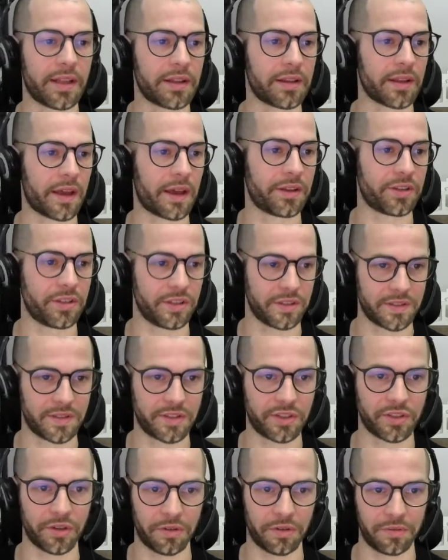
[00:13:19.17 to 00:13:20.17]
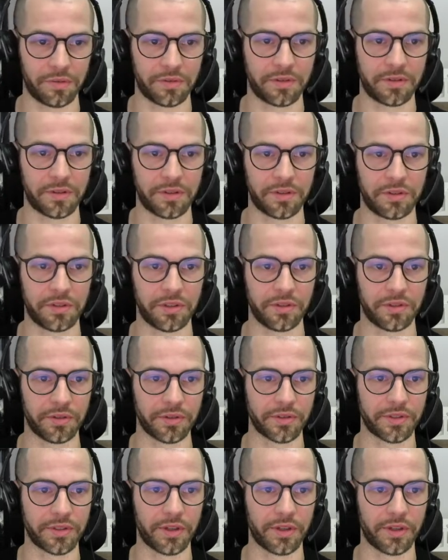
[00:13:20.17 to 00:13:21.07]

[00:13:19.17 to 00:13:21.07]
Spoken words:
that I just showed to you.